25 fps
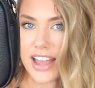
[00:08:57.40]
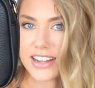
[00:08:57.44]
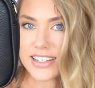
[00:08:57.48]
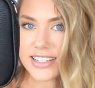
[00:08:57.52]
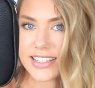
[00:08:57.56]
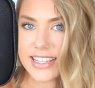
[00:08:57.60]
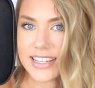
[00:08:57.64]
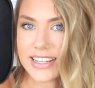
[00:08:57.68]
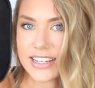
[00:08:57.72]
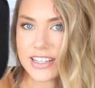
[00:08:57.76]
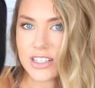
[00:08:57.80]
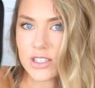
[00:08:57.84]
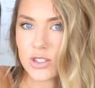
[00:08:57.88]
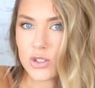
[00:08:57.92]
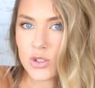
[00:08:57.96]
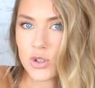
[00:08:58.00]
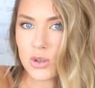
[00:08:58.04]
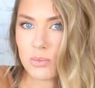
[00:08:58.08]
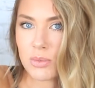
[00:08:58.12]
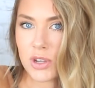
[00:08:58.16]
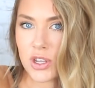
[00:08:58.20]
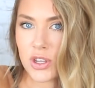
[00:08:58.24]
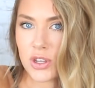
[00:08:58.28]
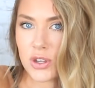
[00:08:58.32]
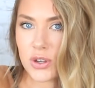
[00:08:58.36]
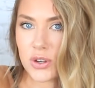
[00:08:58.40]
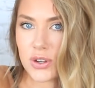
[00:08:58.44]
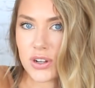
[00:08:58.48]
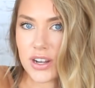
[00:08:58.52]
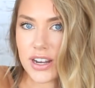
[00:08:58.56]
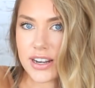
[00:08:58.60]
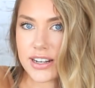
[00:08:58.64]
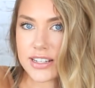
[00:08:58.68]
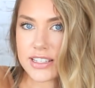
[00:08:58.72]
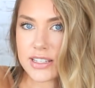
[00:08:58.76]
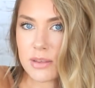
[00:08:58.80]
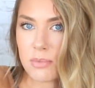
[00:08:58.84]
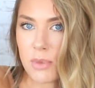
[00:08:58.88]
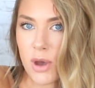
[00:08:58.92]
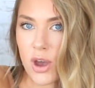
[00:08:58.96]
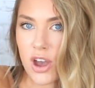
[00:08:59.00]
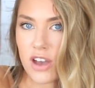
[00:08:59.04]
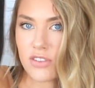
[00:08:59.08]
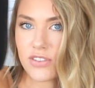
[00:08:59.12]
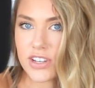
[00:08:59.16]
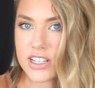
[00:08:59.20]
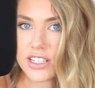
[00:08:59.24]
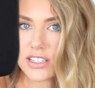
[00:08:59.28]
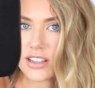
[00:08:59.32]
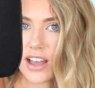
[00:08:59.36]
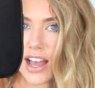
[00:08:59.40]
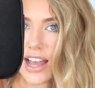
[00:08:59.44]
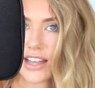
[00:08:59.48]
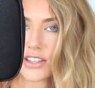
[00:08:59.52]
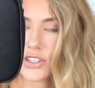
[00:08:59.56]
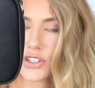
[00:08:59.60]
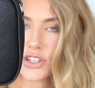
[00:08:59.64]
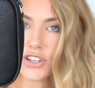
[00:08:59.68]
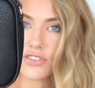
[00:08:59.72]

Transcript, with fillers: I just think it's super cute and it's the perfect size.